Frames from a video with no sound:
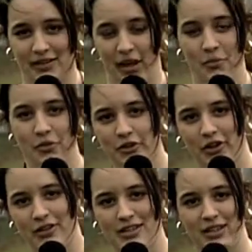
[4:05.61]
Temple's a
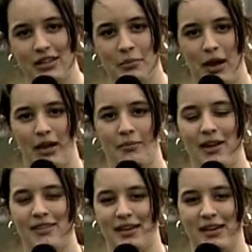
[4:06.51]
good team, and
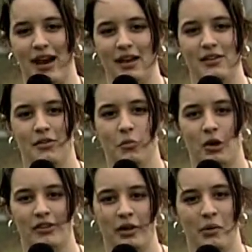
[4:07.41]
Penn State kind of
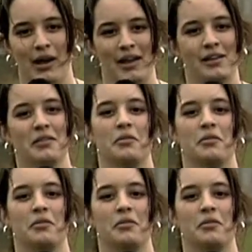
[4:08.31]
worked their way in